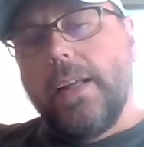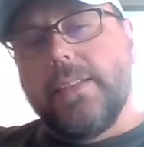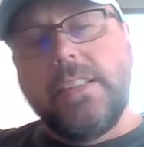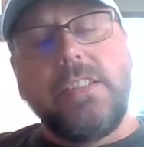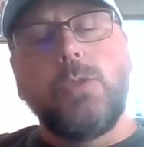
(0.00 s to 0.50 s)

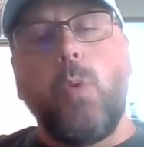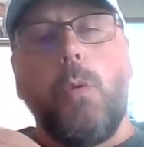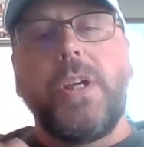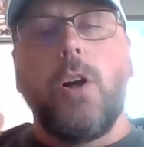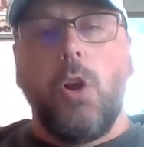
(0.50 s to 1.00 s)
This is
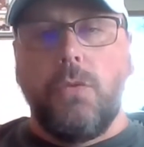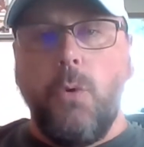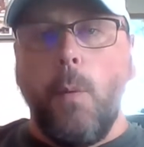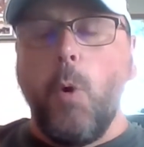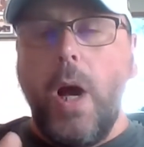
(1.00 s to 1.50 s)
what we call a
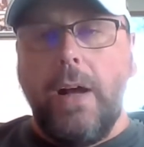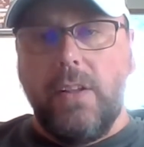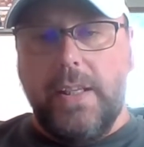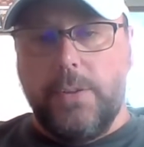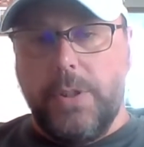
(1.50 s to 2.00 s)
formal
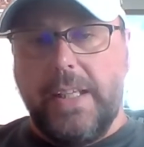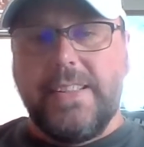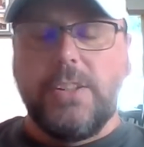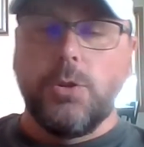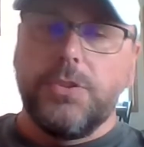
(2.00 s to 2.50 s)
outline, okay?
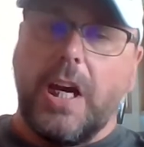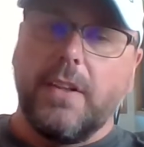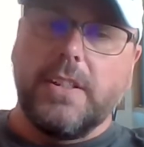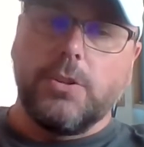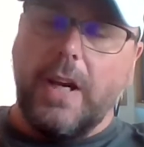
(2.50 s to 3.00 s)
These
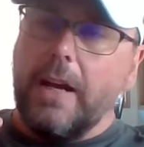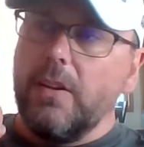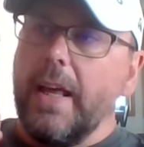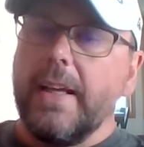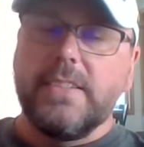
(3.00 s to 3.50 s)
are
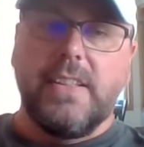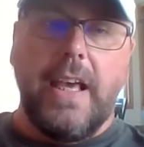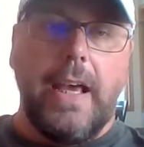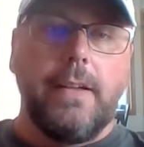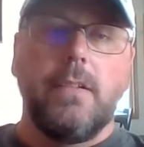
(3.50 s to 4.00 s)
outlines
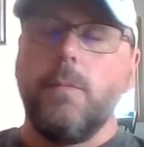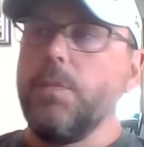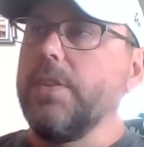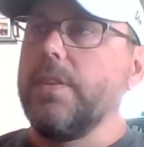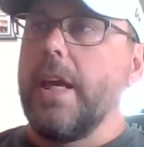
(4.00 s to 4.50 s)
that
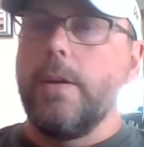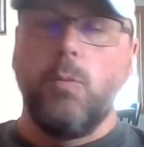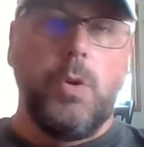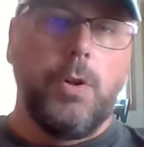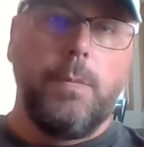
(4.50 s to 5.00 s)
they
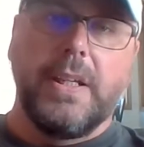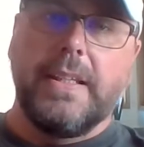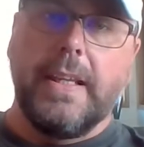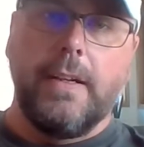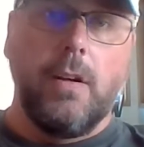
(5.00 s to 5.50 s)
will
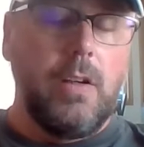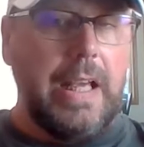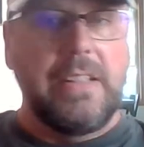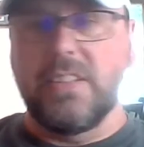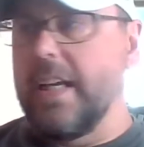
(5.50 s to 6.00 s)
begin
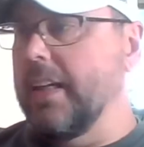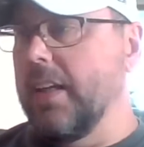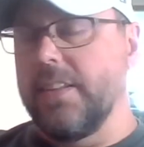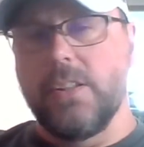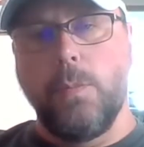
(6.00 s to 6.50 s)
as kind of
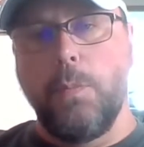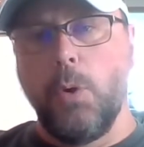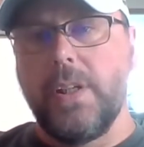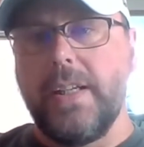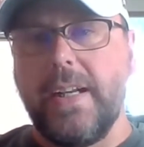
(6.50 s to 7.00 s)
like this
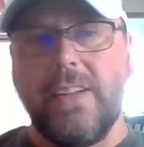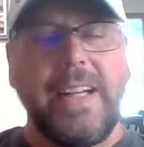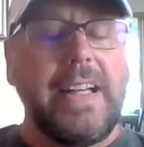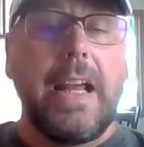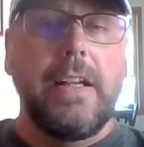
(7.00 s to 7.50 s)
bulleted
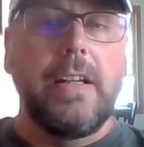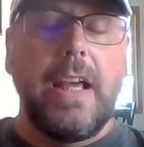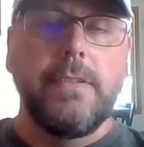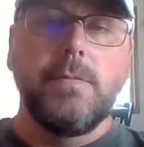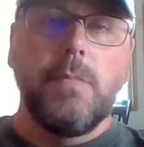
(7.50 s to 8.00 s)
outline,
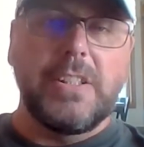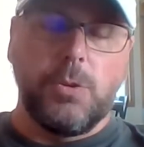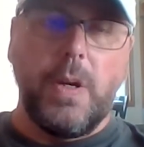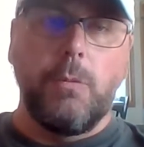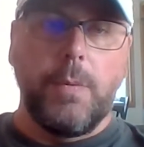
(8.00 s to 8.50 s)
and mess
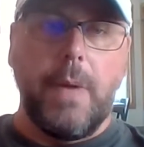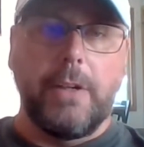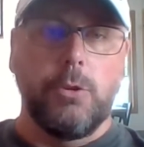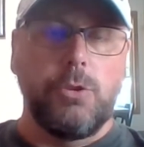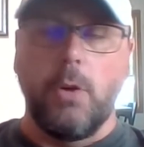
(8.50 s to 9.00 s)
around with
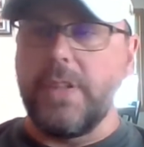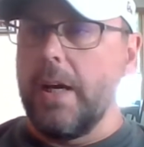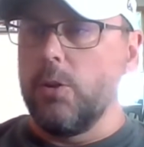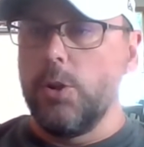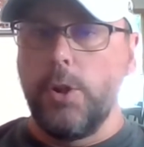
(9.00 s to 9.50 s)
Microsoft
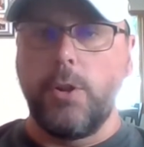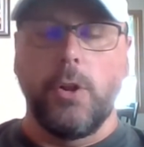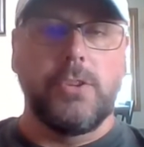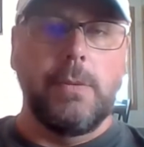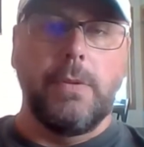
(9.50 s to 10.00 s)
Outlook
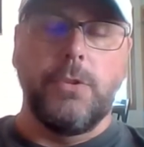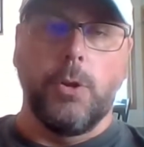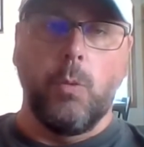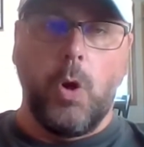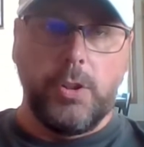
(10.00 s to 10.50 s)
or some of
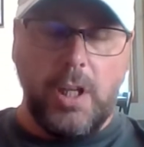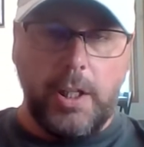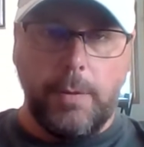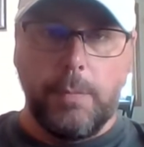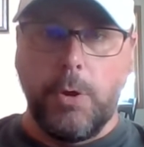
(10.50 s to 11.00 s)
your Word
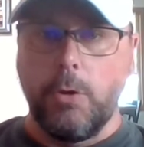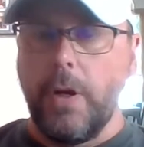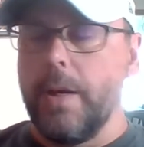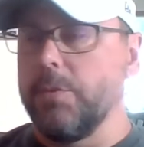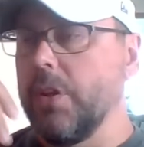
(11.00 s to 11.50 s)
document
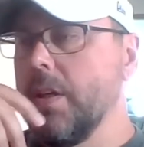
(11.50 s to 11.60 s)
programs.